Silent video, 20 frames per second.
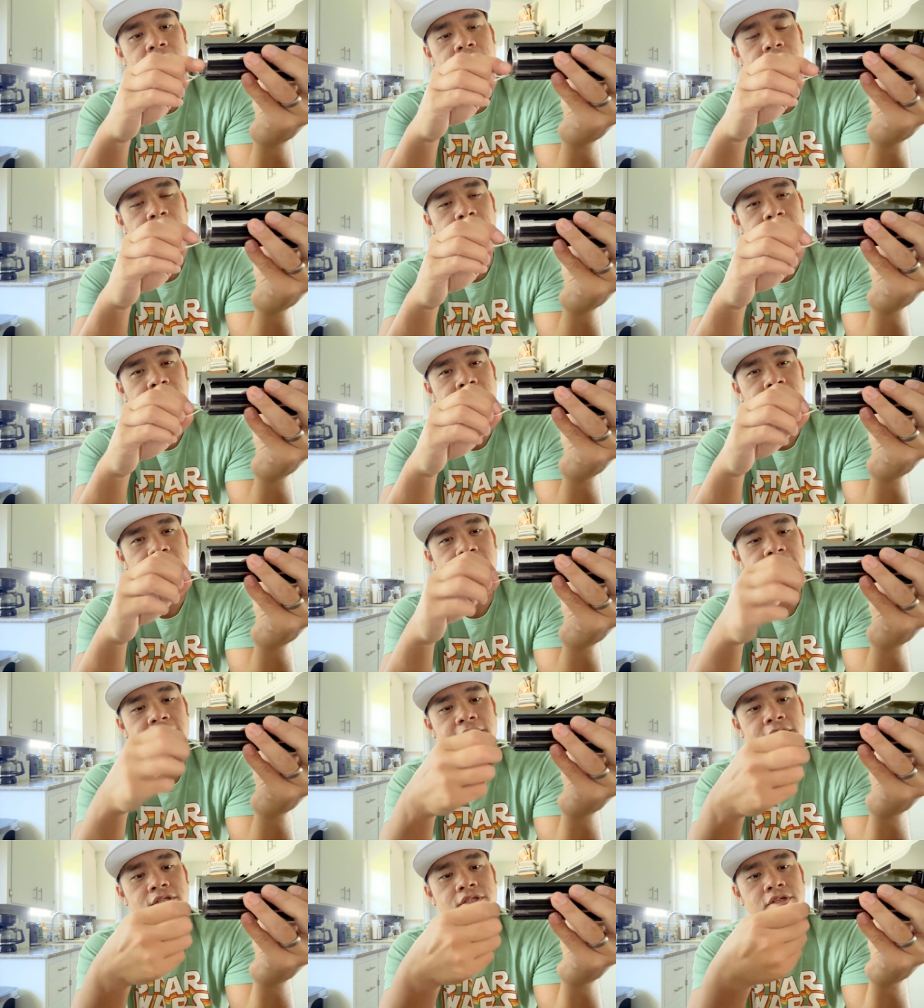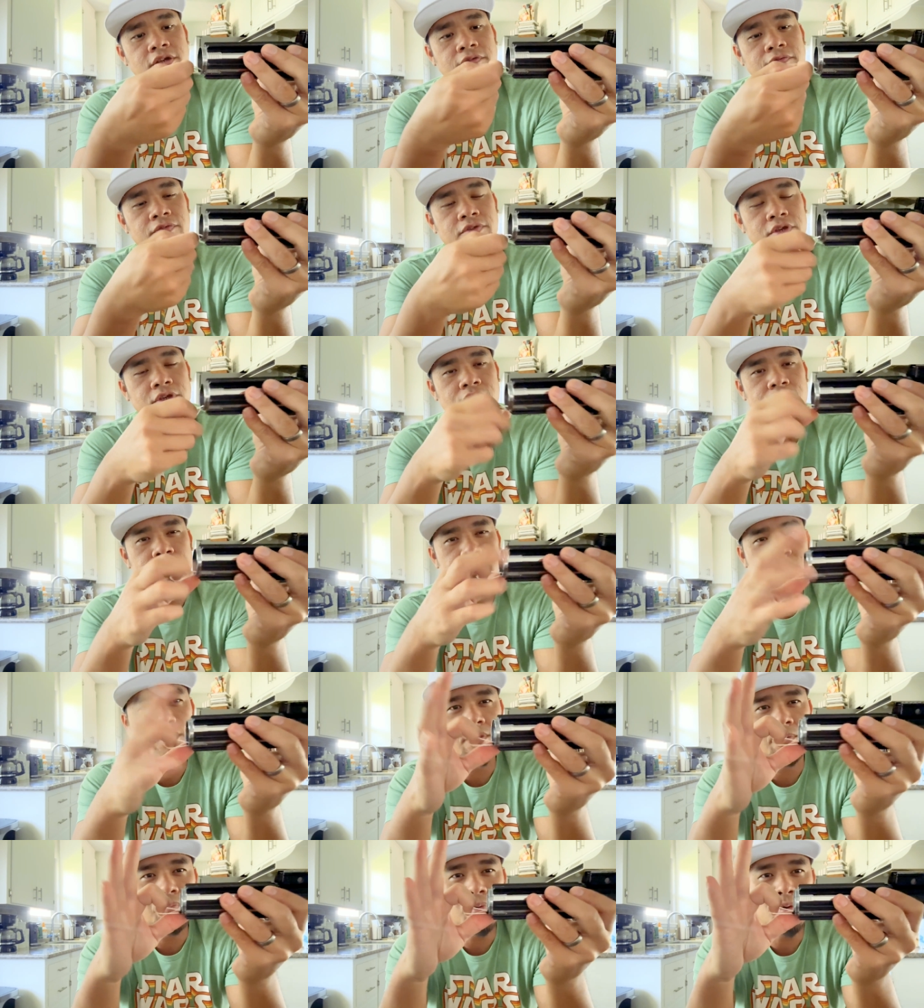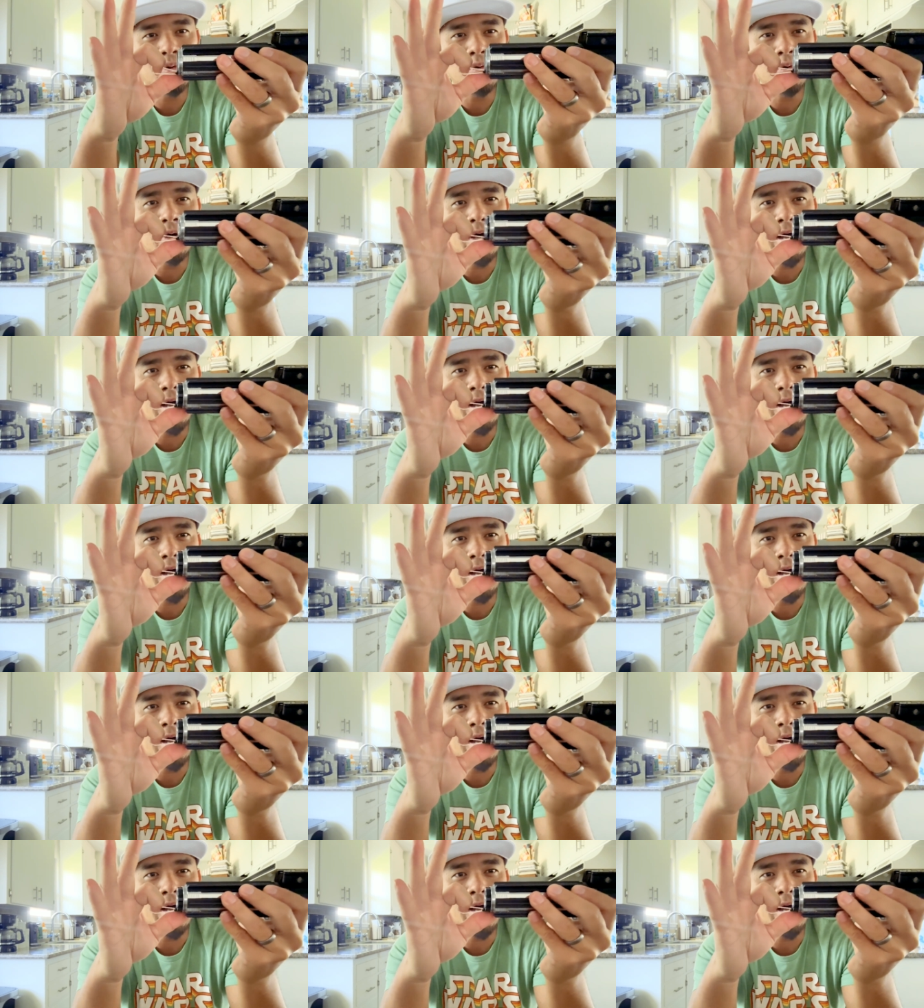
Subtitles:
to make it easier for you just to pull